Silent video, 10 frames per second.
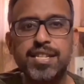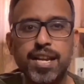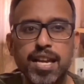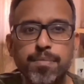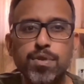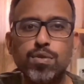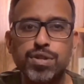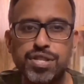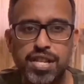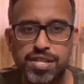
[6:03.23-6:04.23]
immune
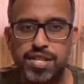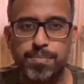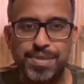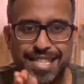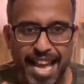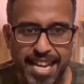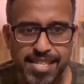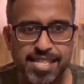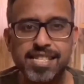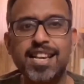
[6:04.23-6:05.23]
system
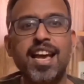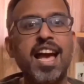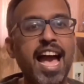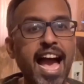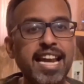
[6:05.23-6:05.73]
cells and